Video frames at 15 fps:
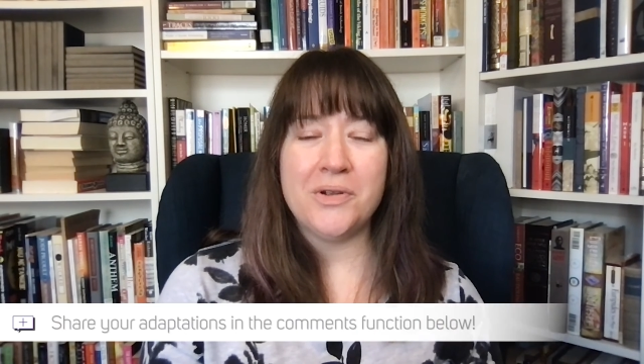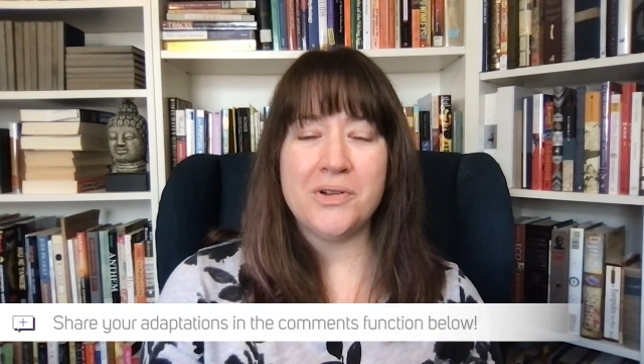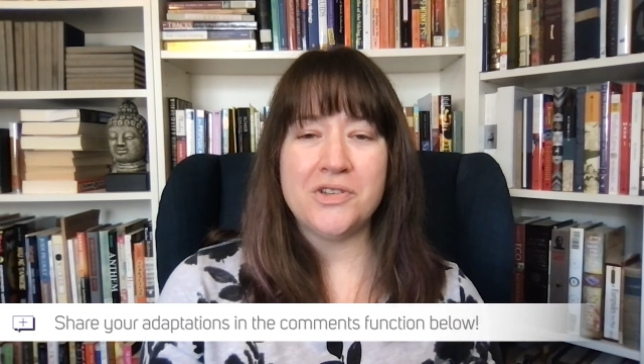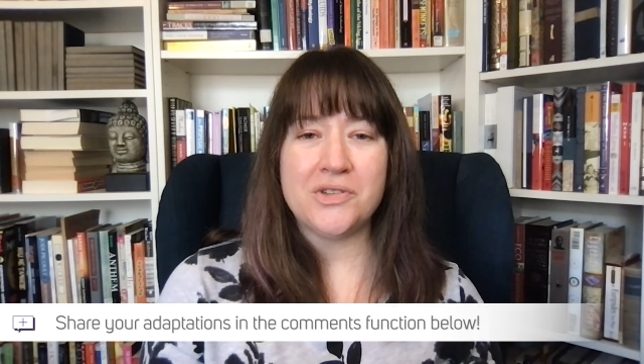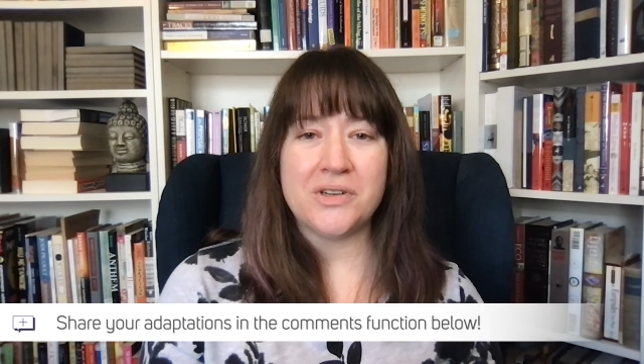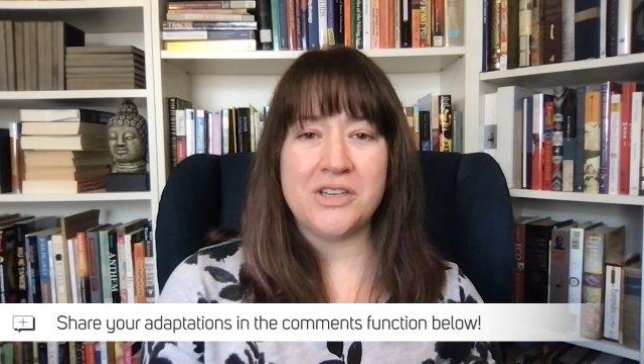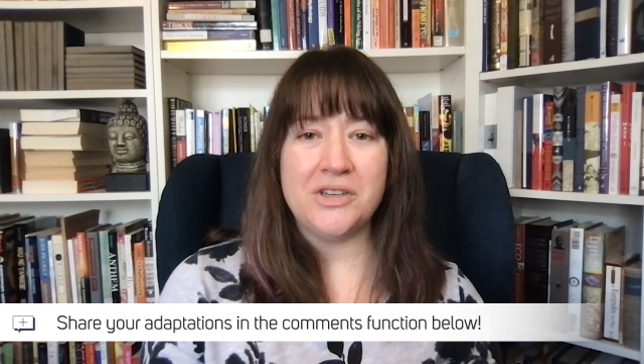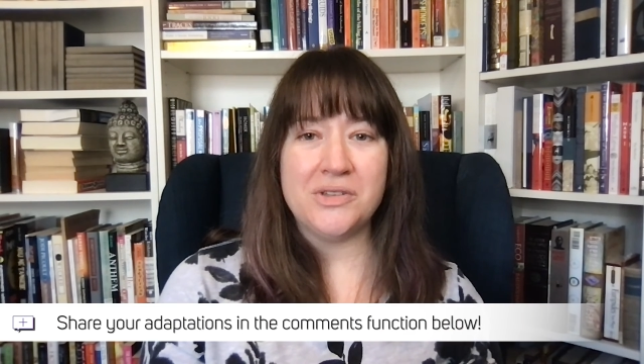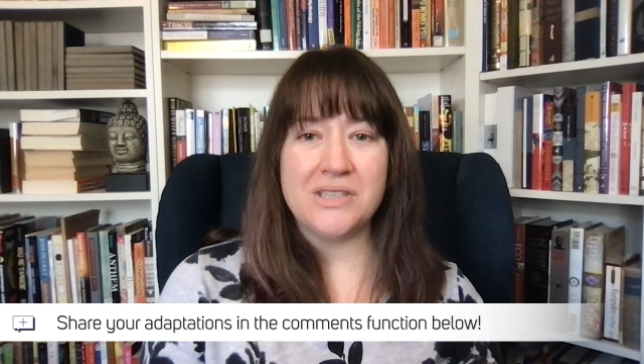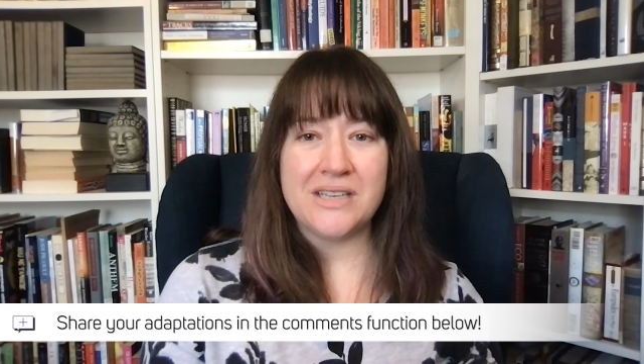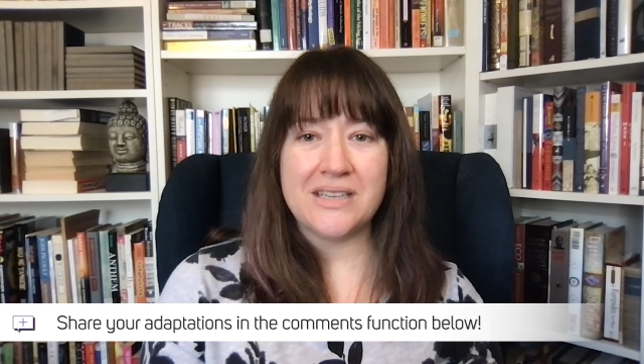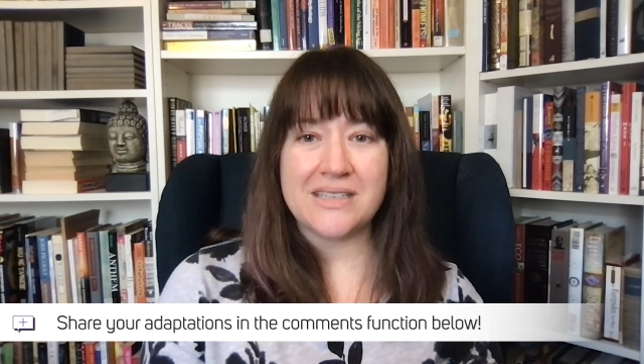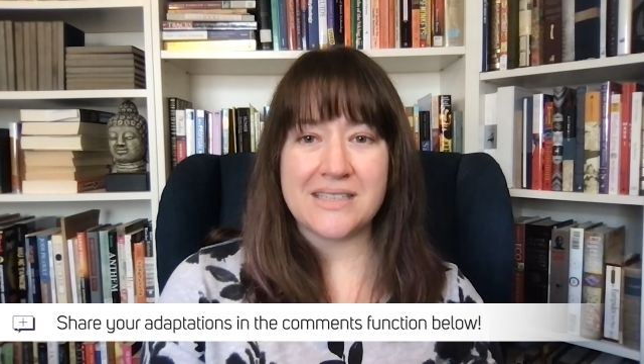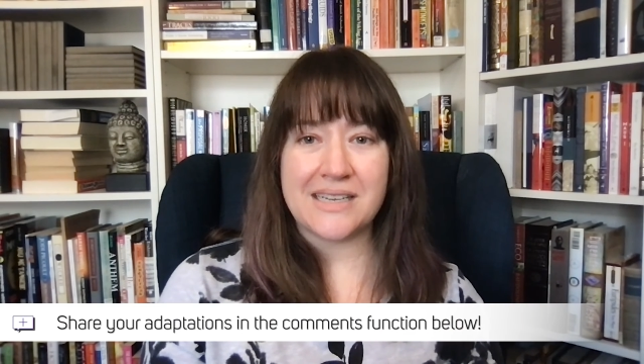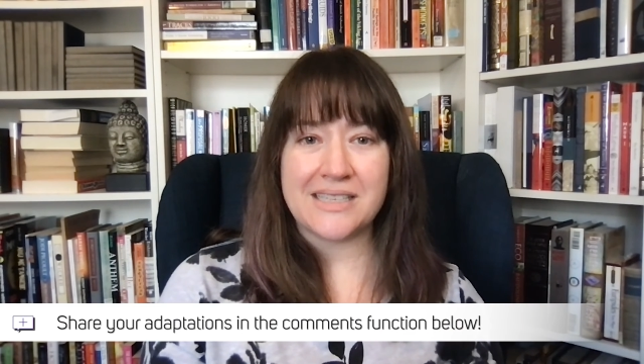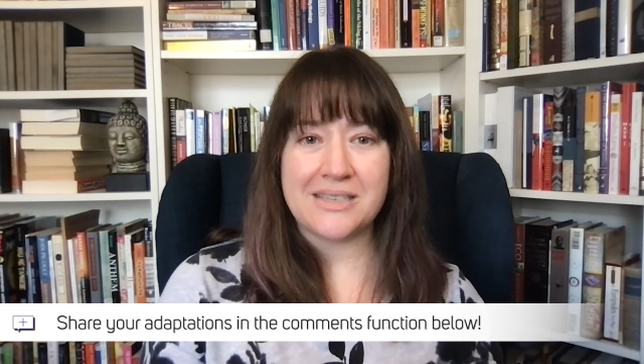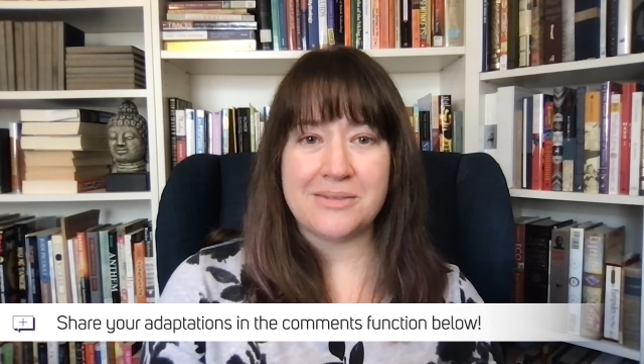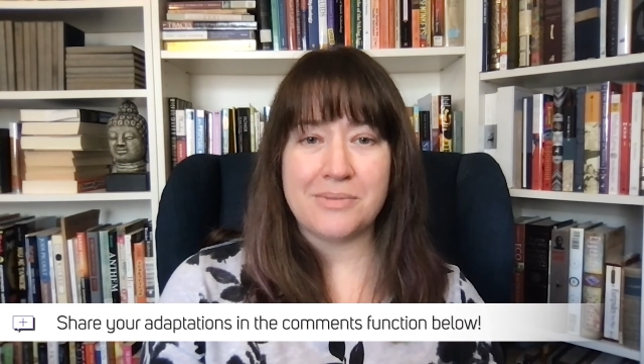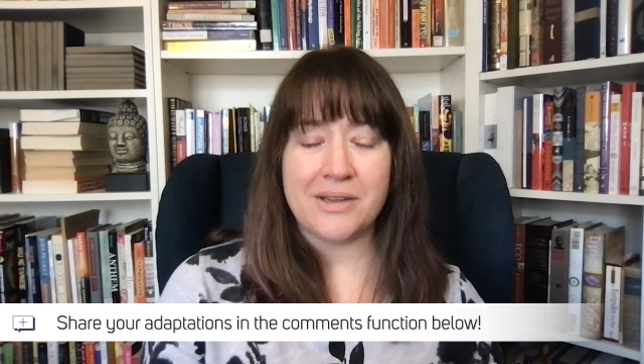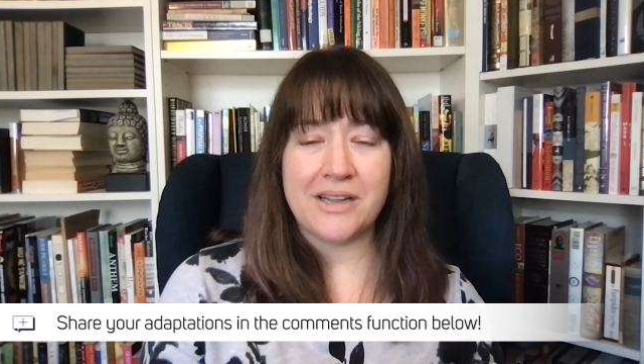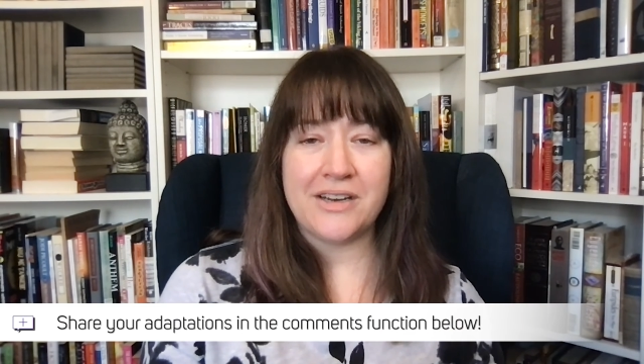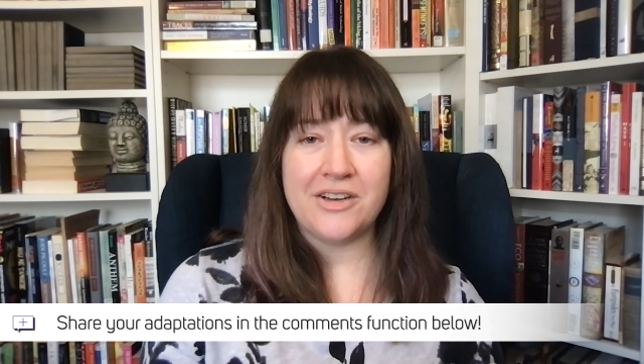you enjoy using this lesson
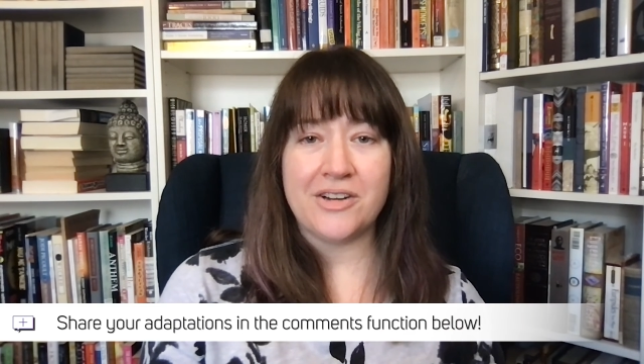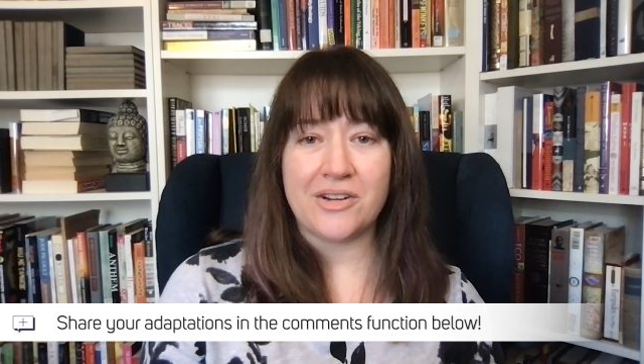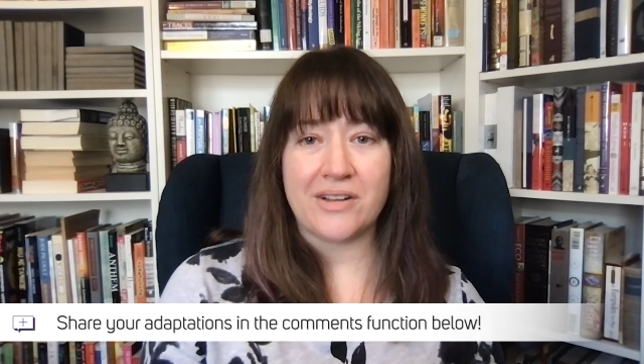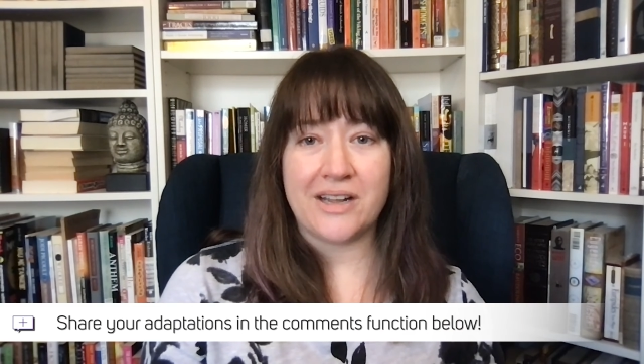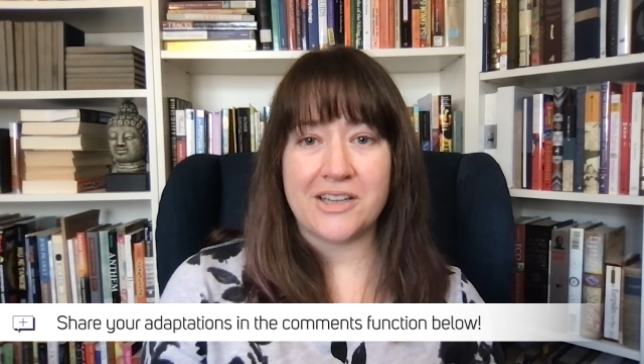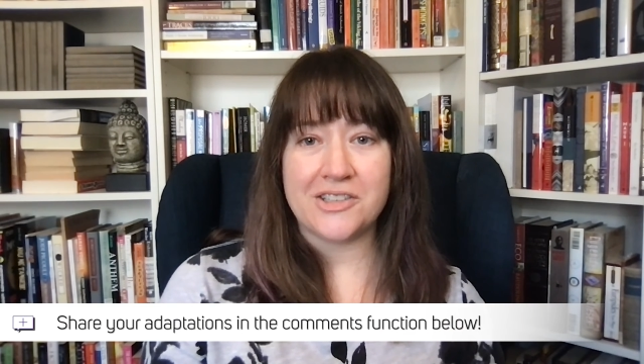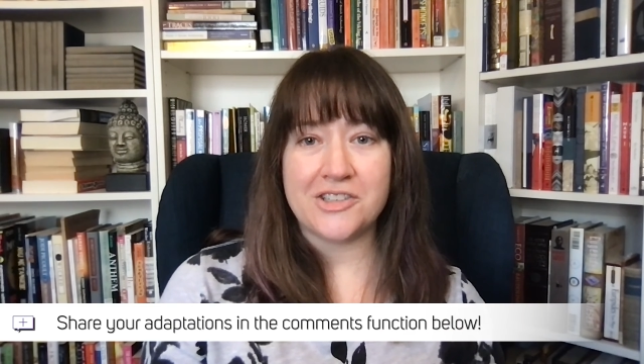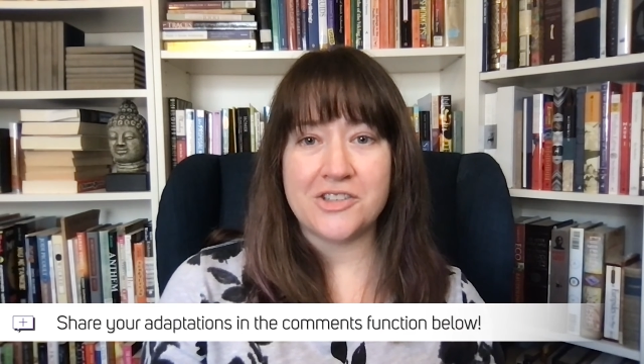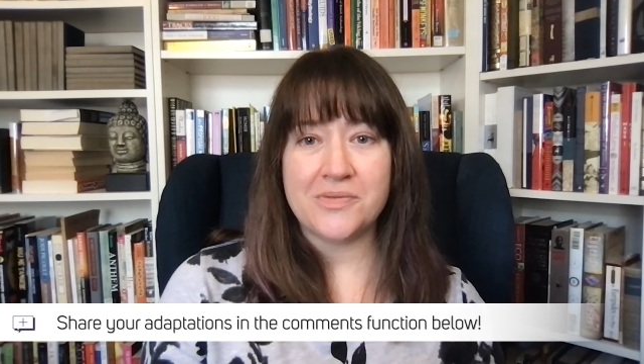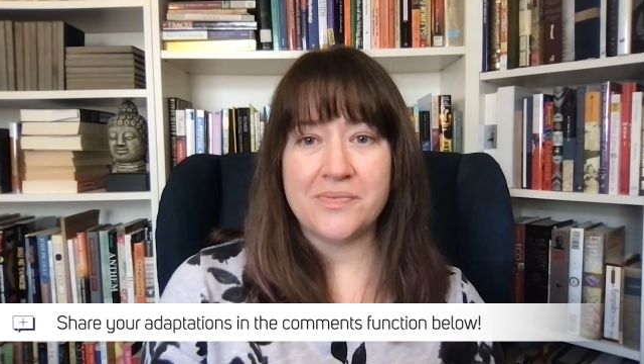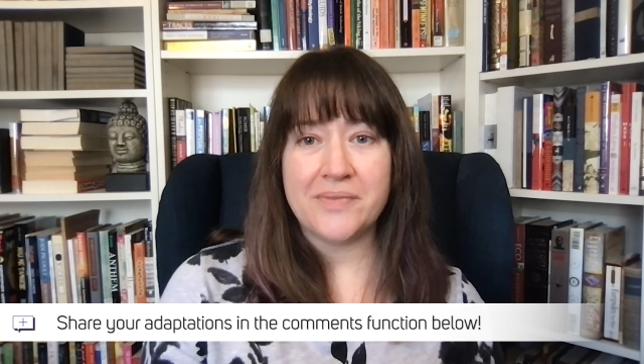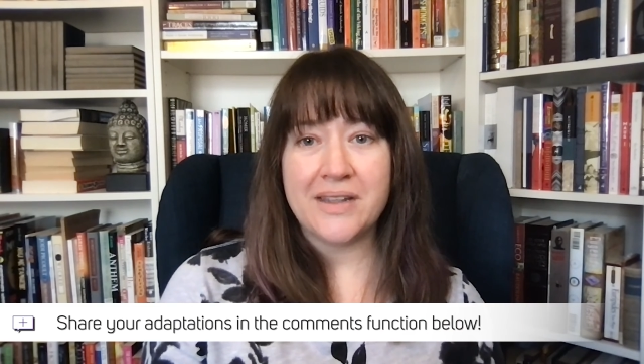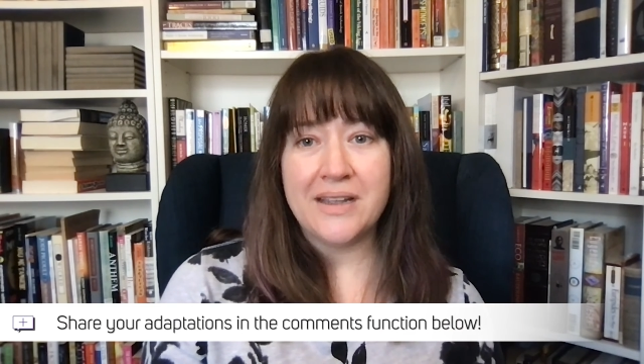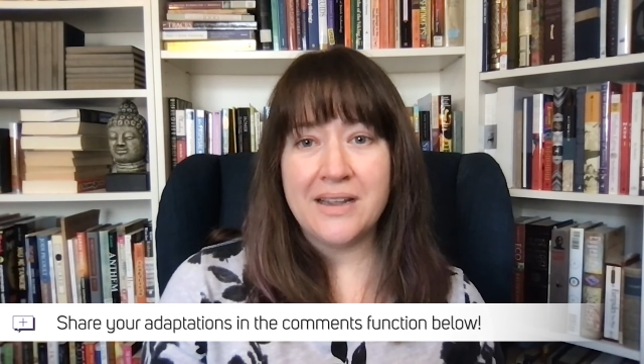plan in your classroom